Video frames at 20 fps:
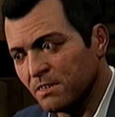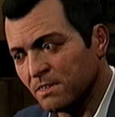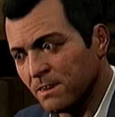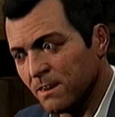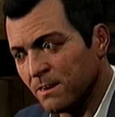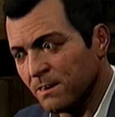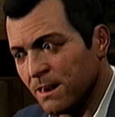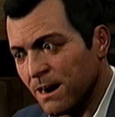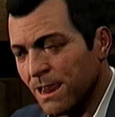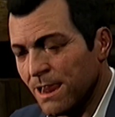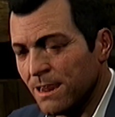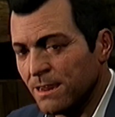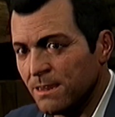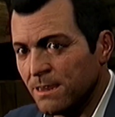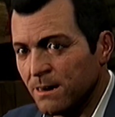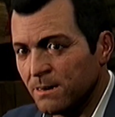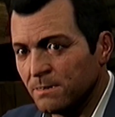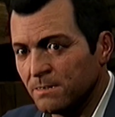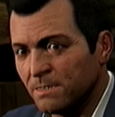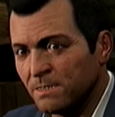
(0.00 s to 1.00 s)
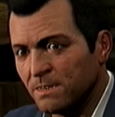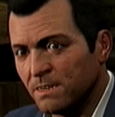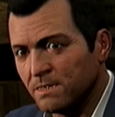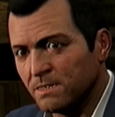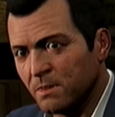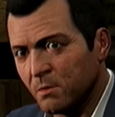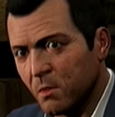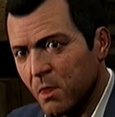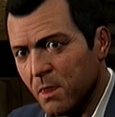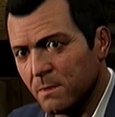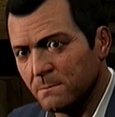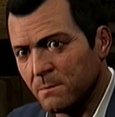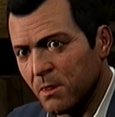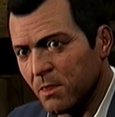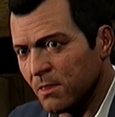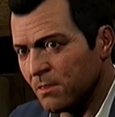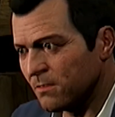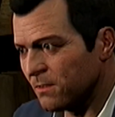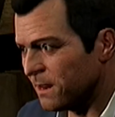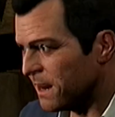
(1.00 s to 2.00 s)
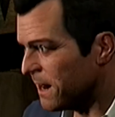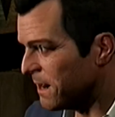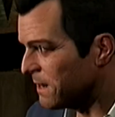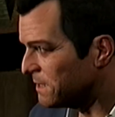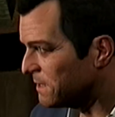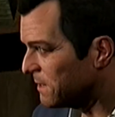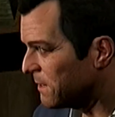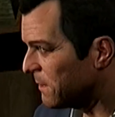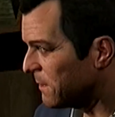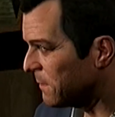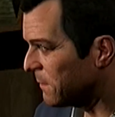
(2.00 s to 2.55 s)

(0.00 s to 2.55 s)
want Lester here to hack into the system, wipe it all clean?